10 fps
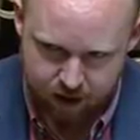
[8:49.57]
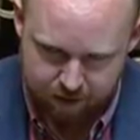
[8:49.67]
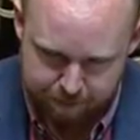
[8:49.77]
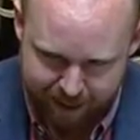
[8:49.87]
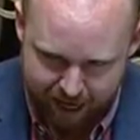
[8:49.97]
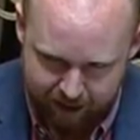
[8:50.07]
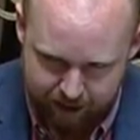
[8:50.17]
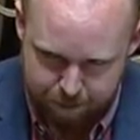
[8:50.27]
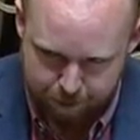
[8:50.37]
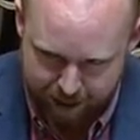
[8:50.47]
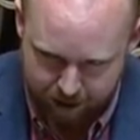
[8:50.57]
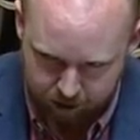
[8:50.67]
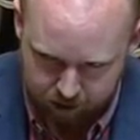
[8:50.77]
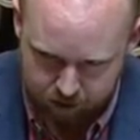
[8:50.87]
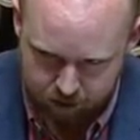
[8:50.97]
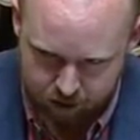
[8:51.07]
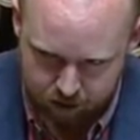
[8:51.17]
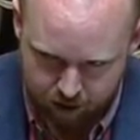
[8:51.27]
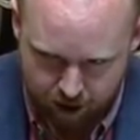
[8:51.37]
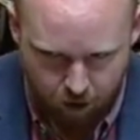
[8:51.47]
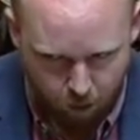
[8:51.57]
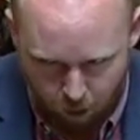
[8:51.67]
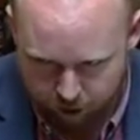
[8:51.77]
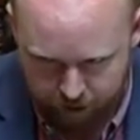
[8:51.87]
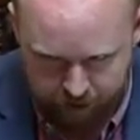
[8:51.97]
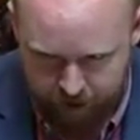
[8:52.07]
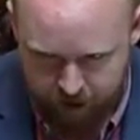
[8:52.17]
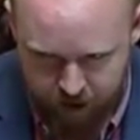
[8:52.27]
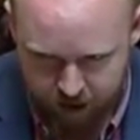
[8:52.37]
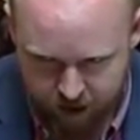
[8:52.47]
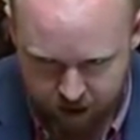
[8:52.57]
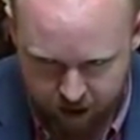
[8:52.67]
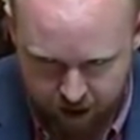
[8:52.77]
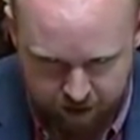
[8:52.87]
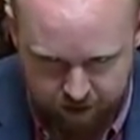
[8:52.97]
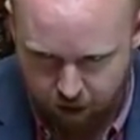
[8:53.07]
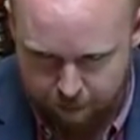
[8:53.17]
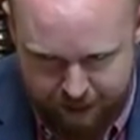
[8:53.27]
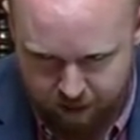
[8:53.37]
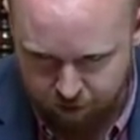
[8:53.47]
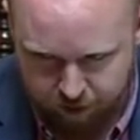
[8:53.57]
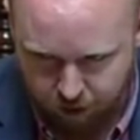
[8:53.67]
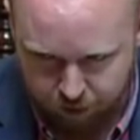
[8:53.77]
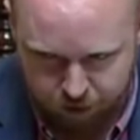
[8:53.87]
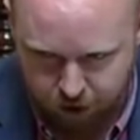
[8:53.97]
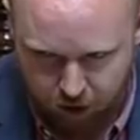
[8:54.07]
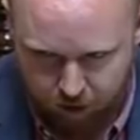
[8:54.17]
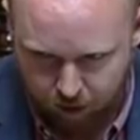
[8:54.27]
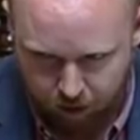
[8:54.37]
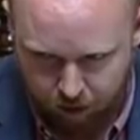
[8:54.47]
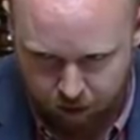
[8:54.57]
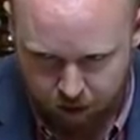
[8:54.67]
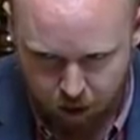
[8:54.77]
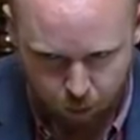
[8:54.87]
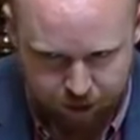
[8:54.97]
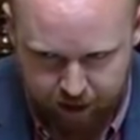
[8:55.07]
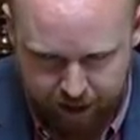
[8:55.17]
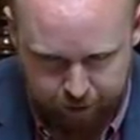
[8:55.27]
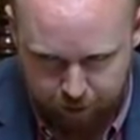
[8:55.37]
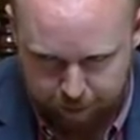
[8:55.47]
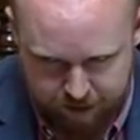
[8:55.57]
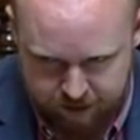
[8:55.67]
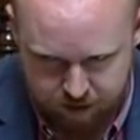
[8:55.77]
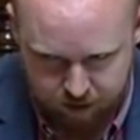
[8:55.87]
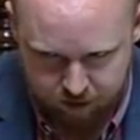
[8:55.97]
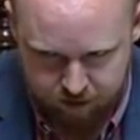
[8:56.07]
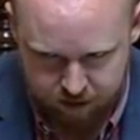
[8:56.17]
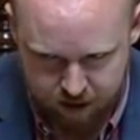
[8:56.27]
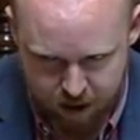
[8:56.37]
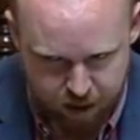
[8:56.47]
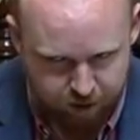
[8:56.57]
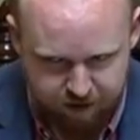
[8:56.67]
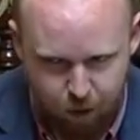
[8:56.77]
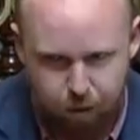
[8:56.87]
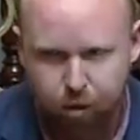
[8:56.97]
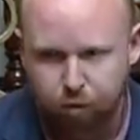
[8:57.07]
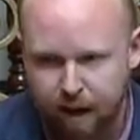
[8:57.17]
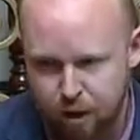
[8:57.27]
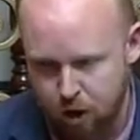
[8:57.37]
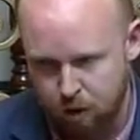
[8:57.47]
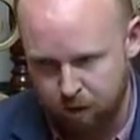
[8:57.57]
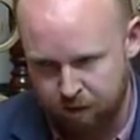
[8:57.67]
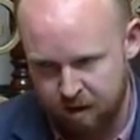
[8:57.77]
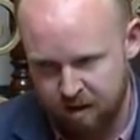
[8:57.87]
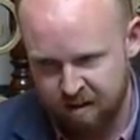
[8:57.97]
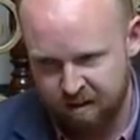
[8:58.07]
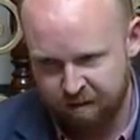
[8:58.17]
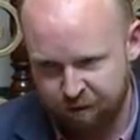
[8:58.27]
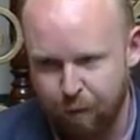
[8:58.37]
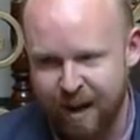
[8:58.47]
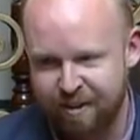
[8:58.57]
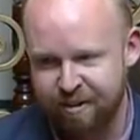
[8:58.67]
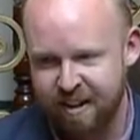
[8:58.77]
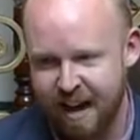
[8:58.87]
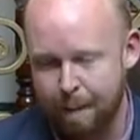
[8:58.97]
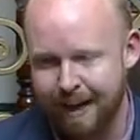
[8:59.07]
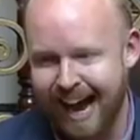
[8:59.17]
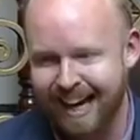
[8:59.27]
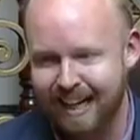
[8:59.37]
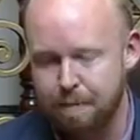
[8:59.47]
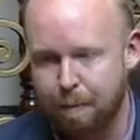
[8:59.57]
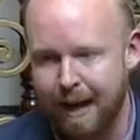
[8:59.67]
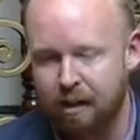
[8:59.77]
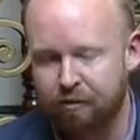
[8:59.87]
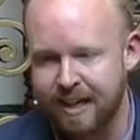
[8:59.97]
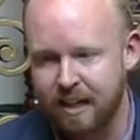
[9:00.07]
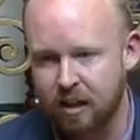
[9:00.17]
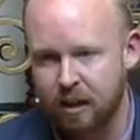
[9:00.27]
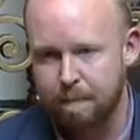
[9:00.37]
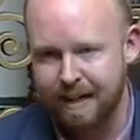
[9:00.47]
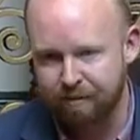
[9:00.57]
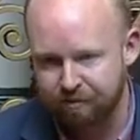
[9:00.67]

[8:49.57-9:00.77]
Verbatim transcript: is mechanically propelled. Accordingly, it is commensurate under the current law with electric bicycles. There is no threshold for which a mechanically propelled vehicle can be